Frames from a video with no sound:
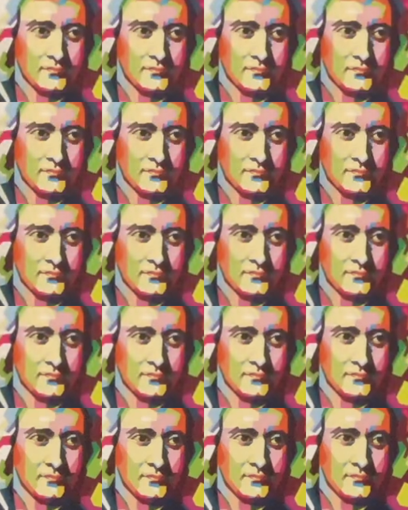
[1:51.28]

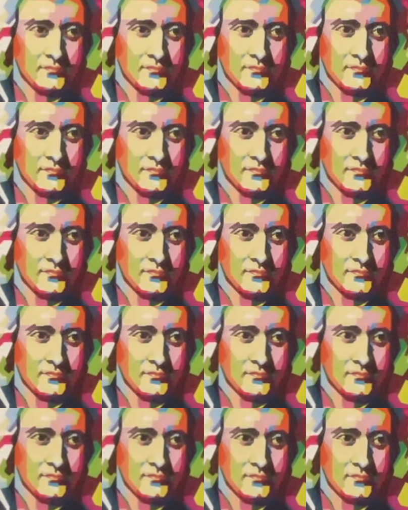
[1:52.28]

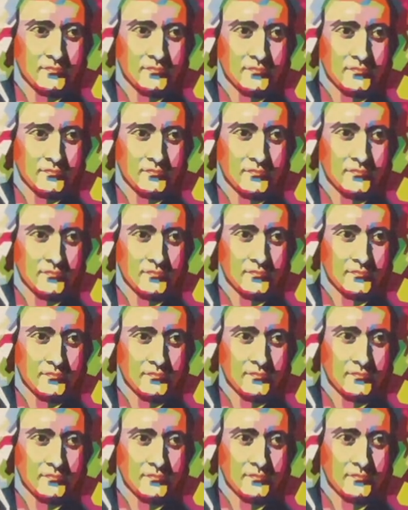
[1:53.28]

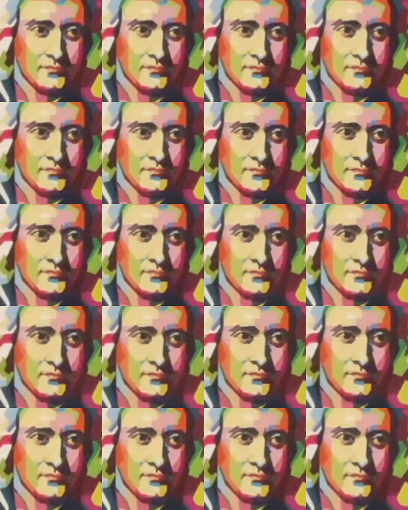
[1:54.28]

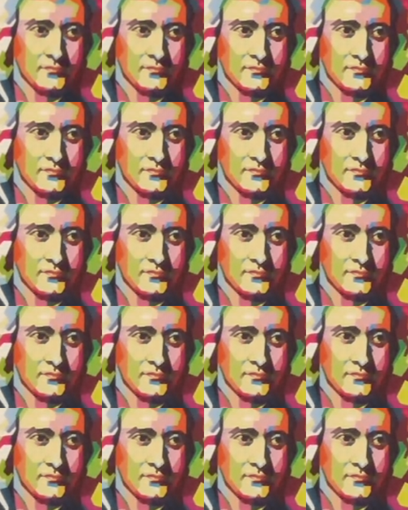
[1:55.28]
The person shown says nothing.